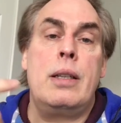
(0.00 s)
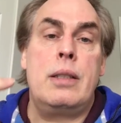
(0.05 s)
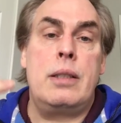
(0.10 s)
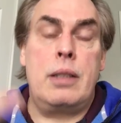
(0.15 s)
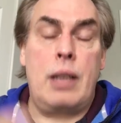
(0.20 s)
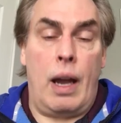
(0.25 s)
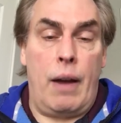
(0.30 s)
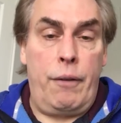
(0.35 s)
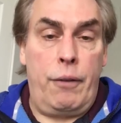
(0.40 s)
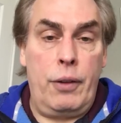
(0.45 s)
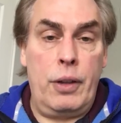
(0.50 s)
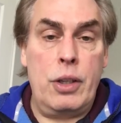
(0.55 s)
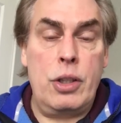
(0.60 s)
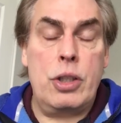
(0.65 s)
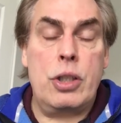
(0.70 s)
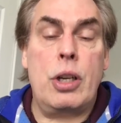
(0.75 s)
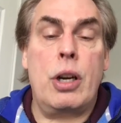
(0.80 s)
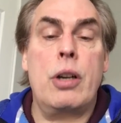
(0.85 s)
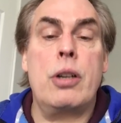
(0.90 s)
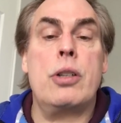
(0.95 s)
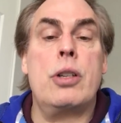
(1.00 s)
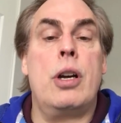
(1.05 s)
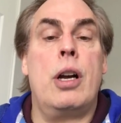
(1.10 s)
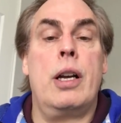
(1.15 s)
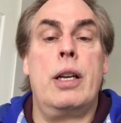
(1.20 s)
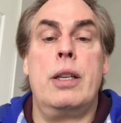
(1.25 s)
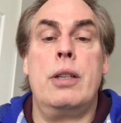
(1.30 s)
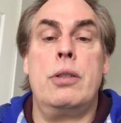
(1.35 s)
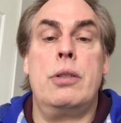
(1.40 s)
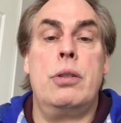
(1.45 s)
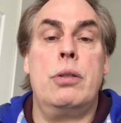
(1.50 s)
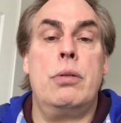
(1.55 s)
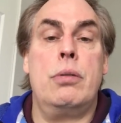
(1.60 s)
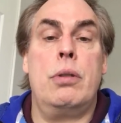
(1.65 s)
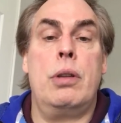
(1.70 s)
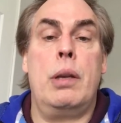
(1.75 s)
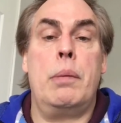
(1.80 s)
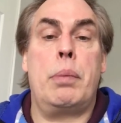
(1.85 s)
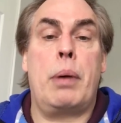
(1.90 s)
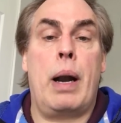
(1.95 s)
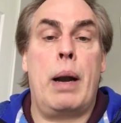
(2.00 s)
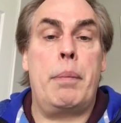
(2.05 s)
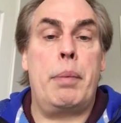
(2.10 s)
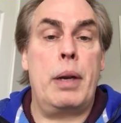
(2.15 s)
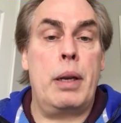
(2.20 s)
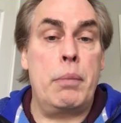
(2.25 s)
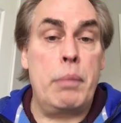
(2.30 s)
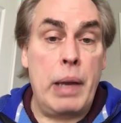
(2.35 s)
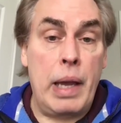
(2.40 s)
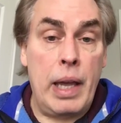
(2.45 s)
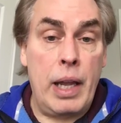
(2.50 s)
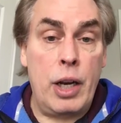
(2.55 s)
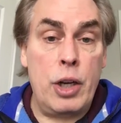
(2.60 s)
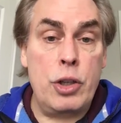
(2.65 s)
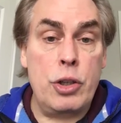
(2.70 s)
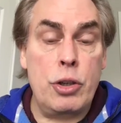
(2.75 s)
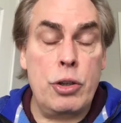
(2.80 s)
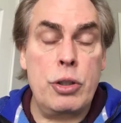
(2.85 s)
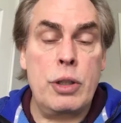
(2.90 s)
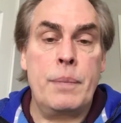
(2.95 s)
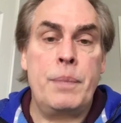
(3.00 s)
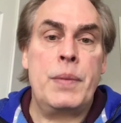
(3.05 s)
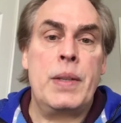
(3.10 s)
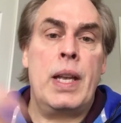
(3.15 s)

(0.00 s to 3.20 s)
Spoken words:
Definitely start talking to the property managers.